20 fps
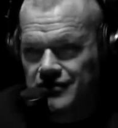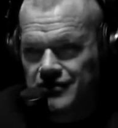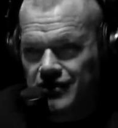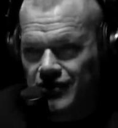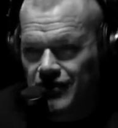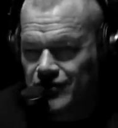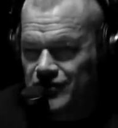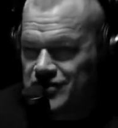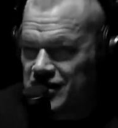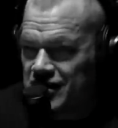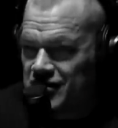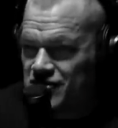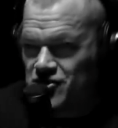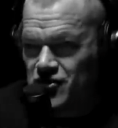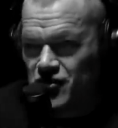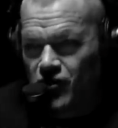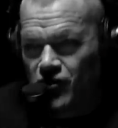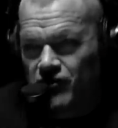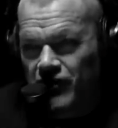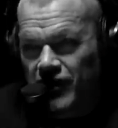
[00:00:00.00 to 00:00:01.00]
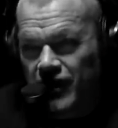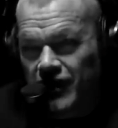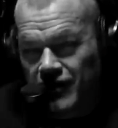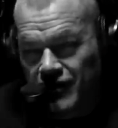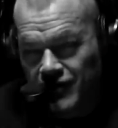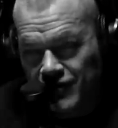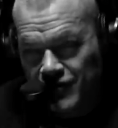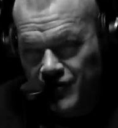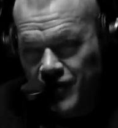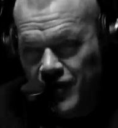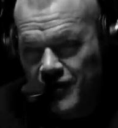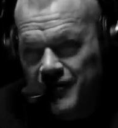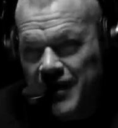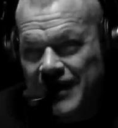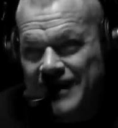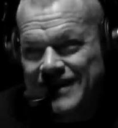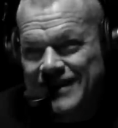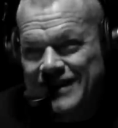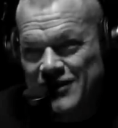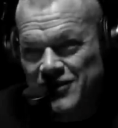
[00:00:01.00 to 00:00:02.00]
don't change your whole plan. I get you want to
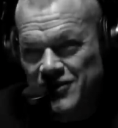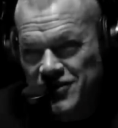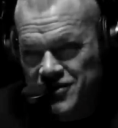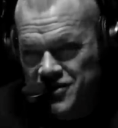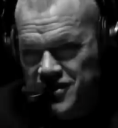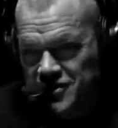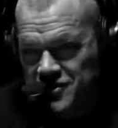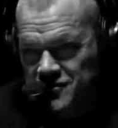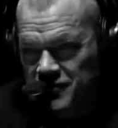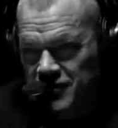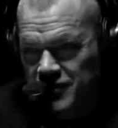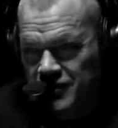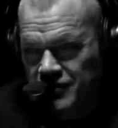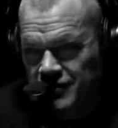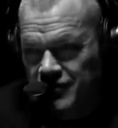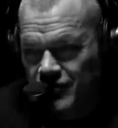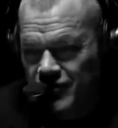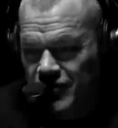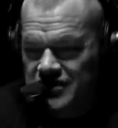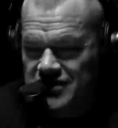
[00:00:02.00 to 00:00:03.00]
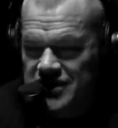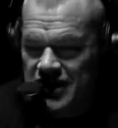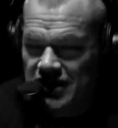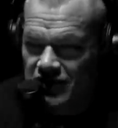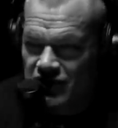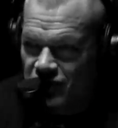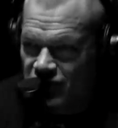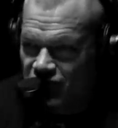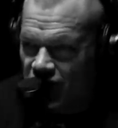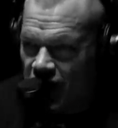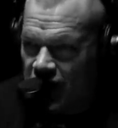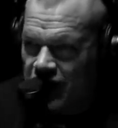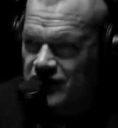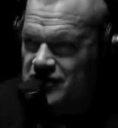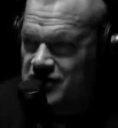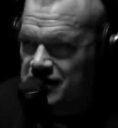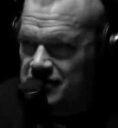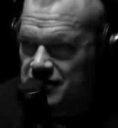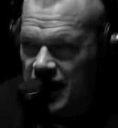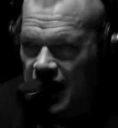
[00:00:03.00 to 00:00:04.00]
make a little adjustment. You mm-hmm. want to take a little fire
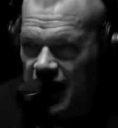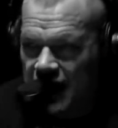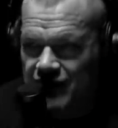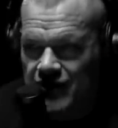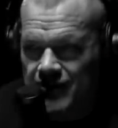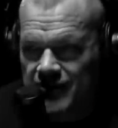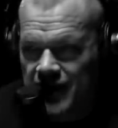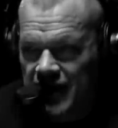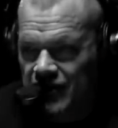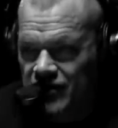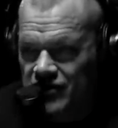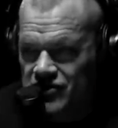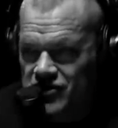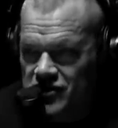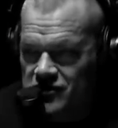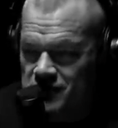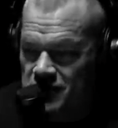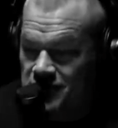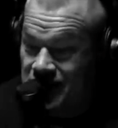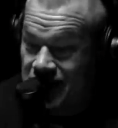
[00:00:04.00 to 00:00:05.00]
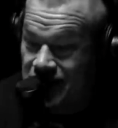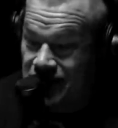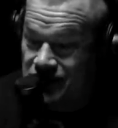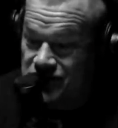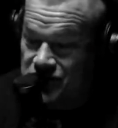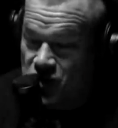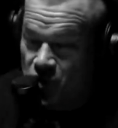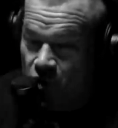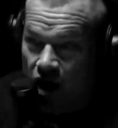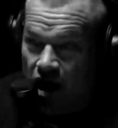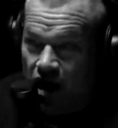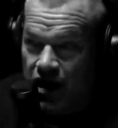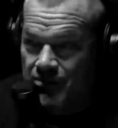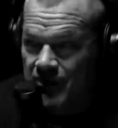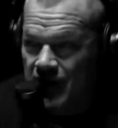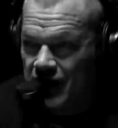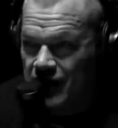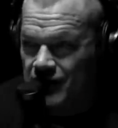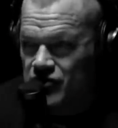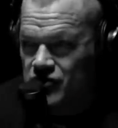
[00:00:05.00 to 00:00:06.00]
team and have them make an adjustment. Take a squad,
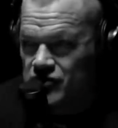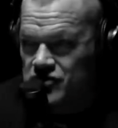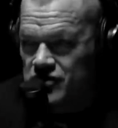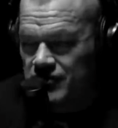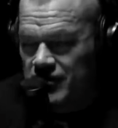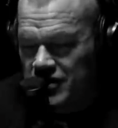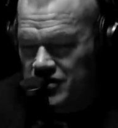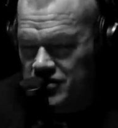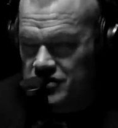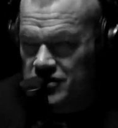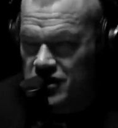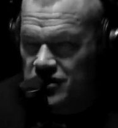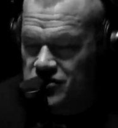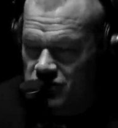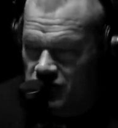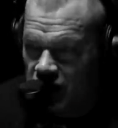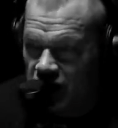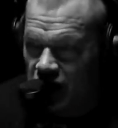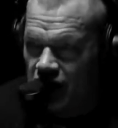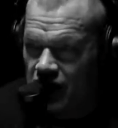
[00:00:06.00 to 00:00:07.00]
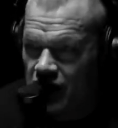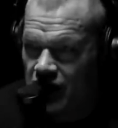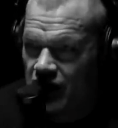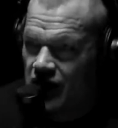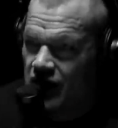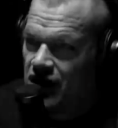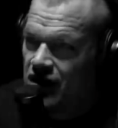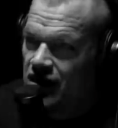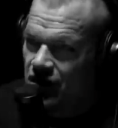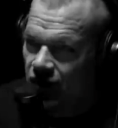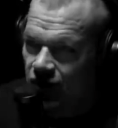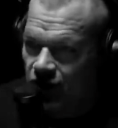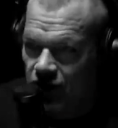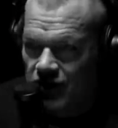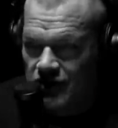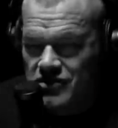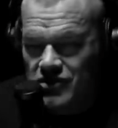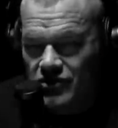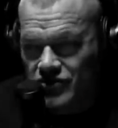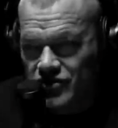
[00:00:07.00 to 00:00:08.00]
make them do something. That's that's okay. Don't
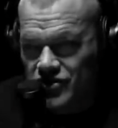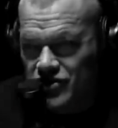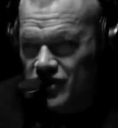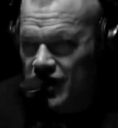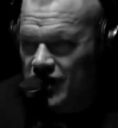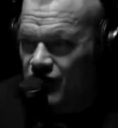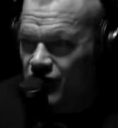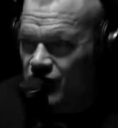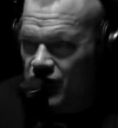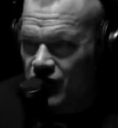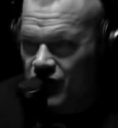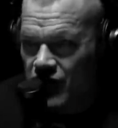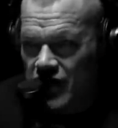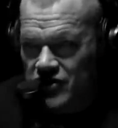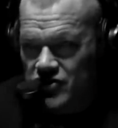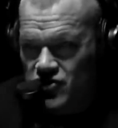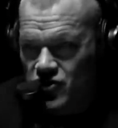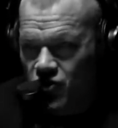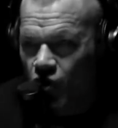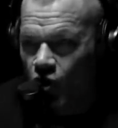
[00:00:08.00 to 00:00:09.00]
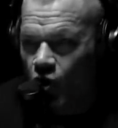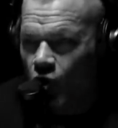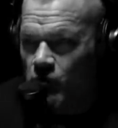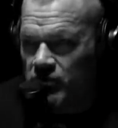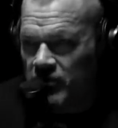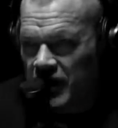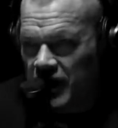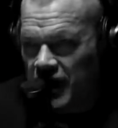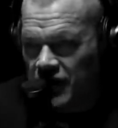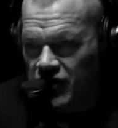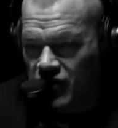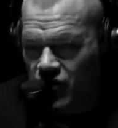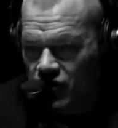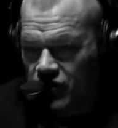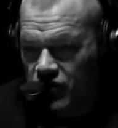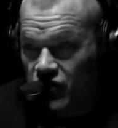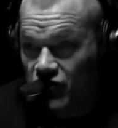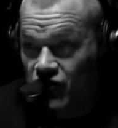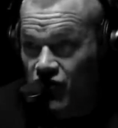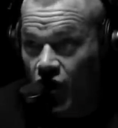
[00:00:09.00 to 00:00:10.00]
don't try and rearrange your whole plan.
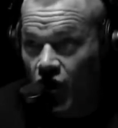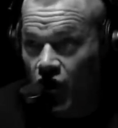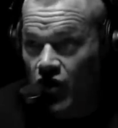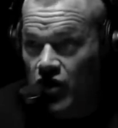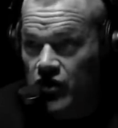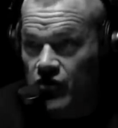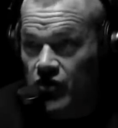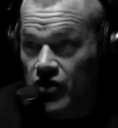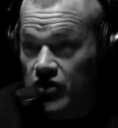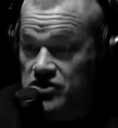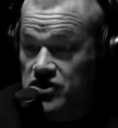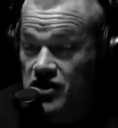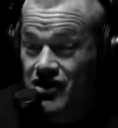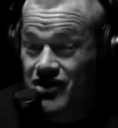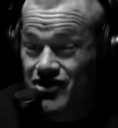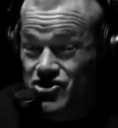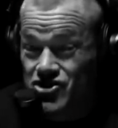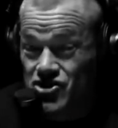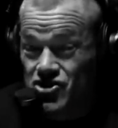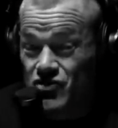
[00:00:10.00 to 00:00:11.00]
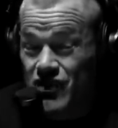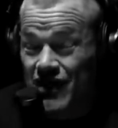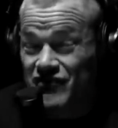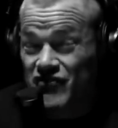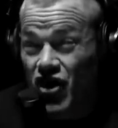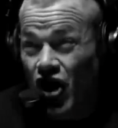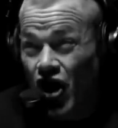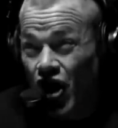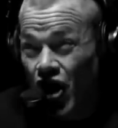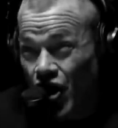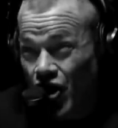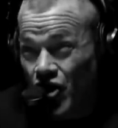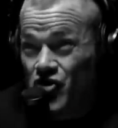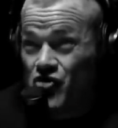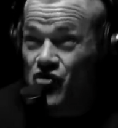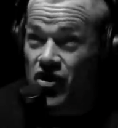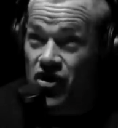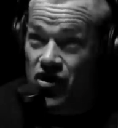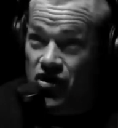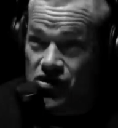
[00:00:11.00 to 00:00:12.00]
You've already rehearsed. You have to
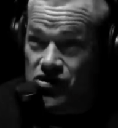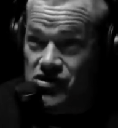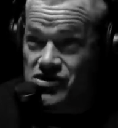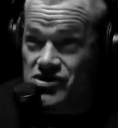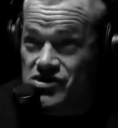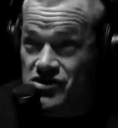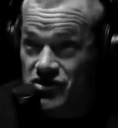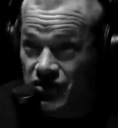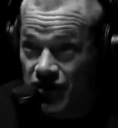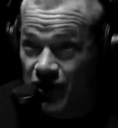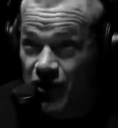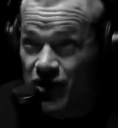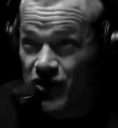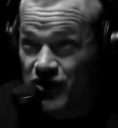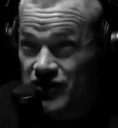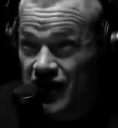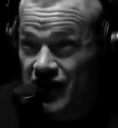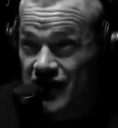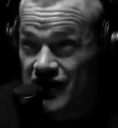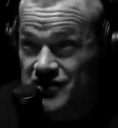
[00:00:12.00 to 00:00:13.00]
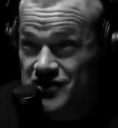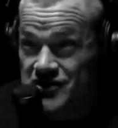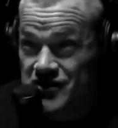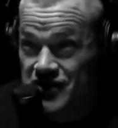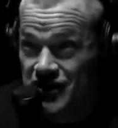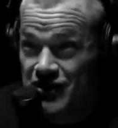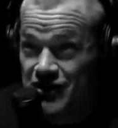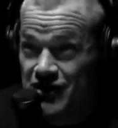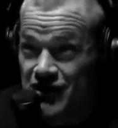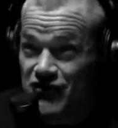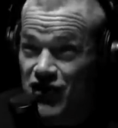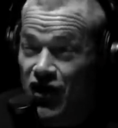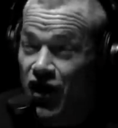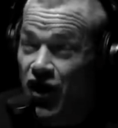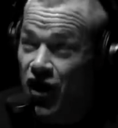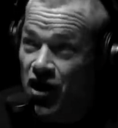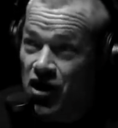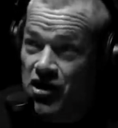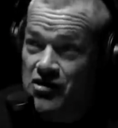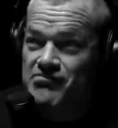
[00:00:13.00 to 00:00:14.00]
unrehearse. You know how hard that is. Yeah. You have to
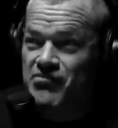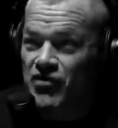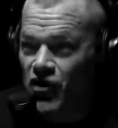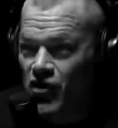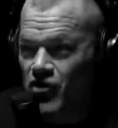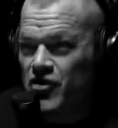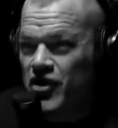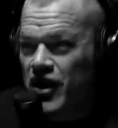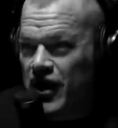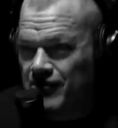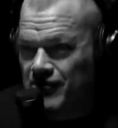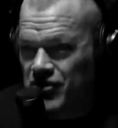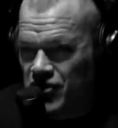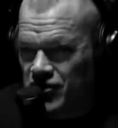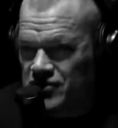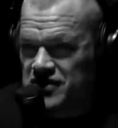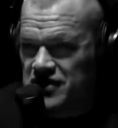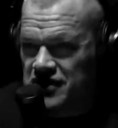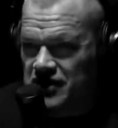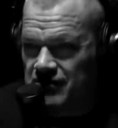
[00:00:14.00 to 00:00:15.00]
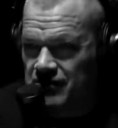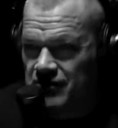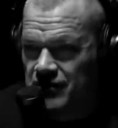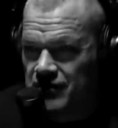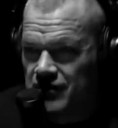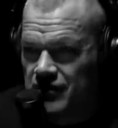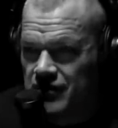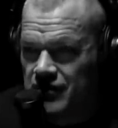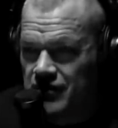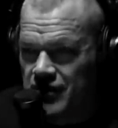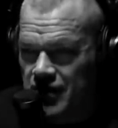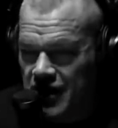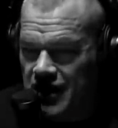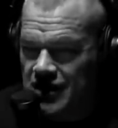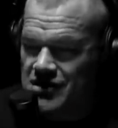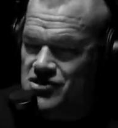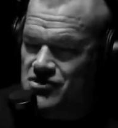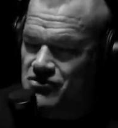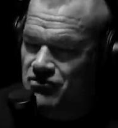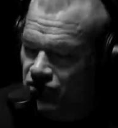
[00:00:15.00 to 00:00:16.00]
unprogram your team. Yeah.
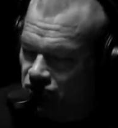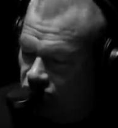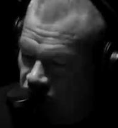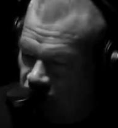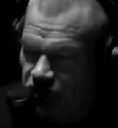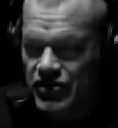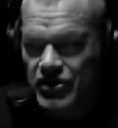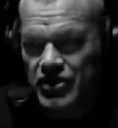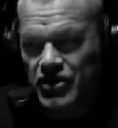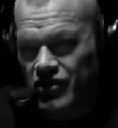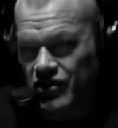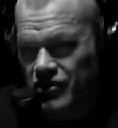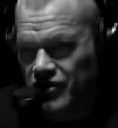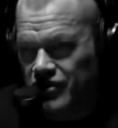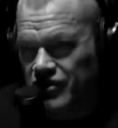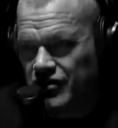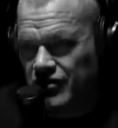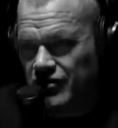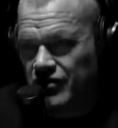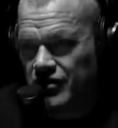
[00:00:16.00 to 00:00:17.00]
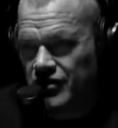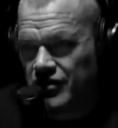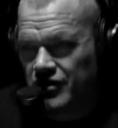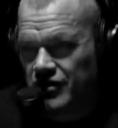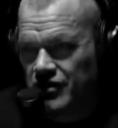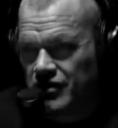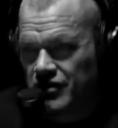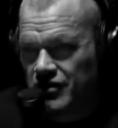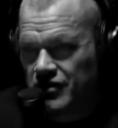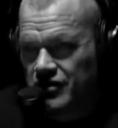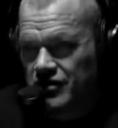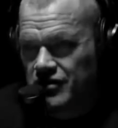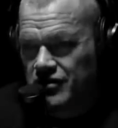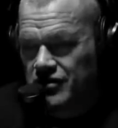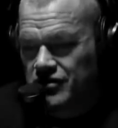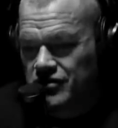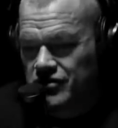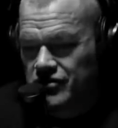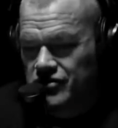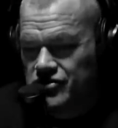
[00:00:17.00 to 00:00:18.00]
That is really hard to do.
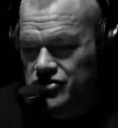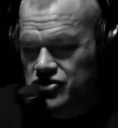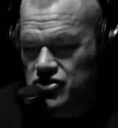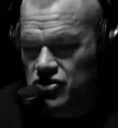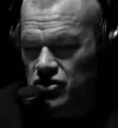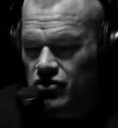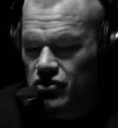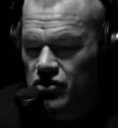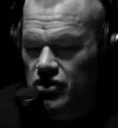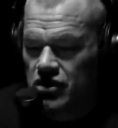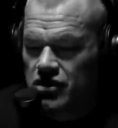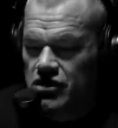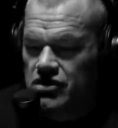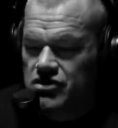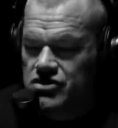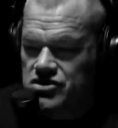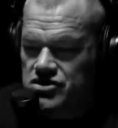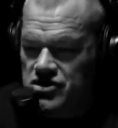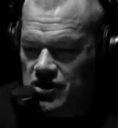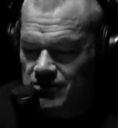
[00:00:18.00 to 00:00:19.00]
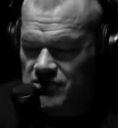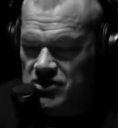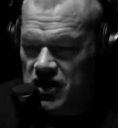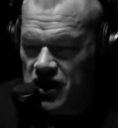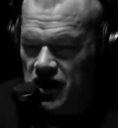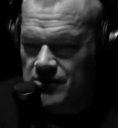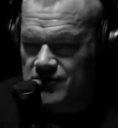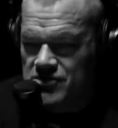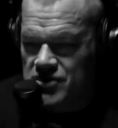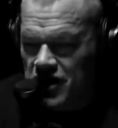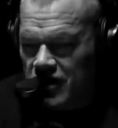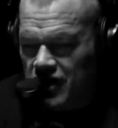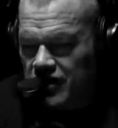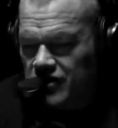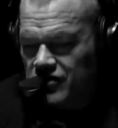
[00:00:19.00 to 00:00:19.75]
Yeah. So sometimes, and I